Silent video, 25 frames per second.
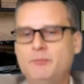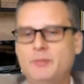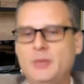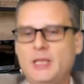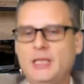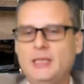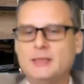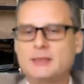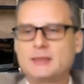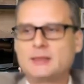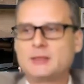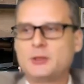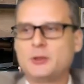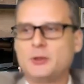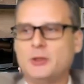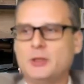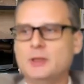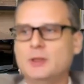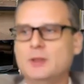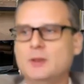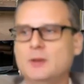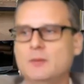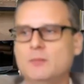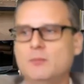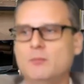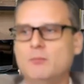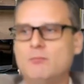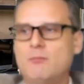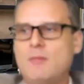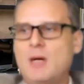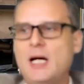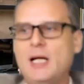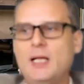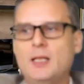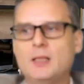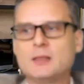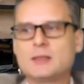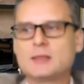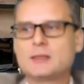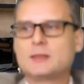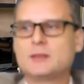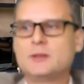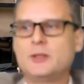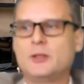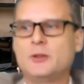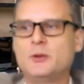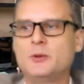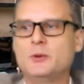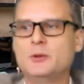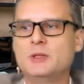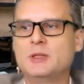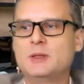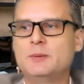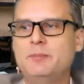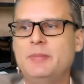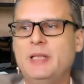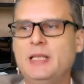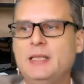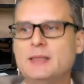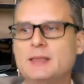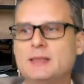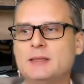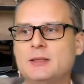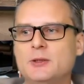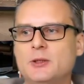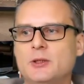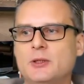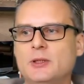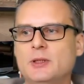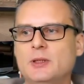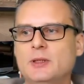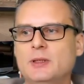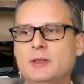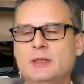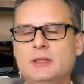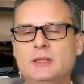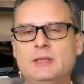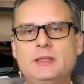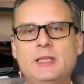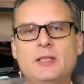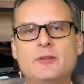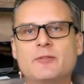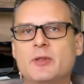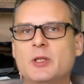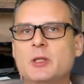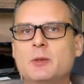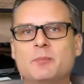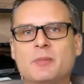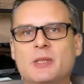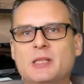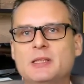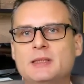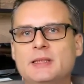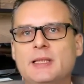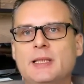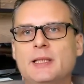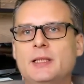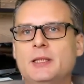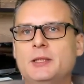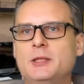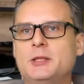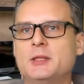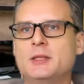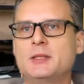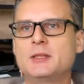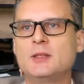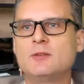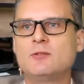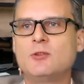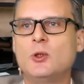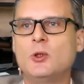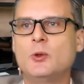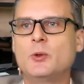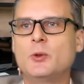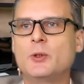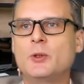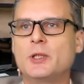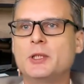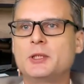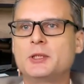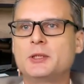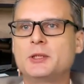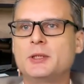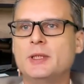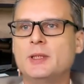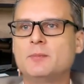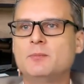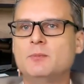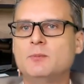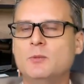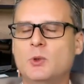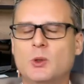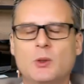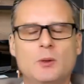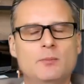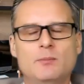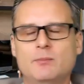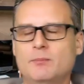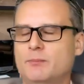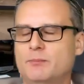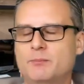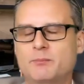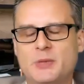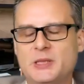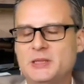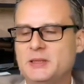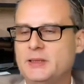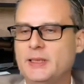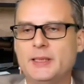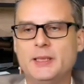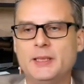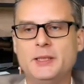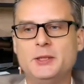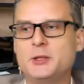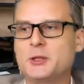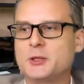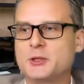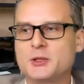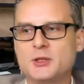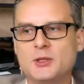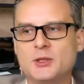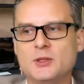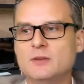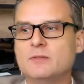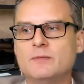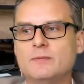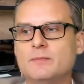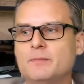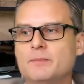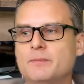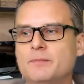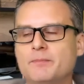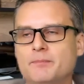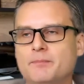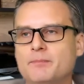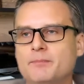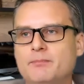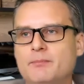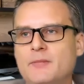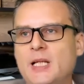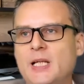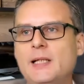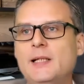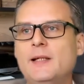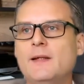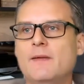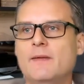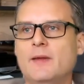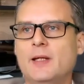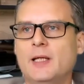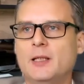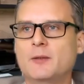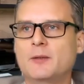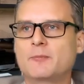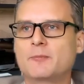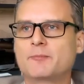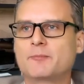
based on milestones, based on different percentages of ownership or percentages of anything.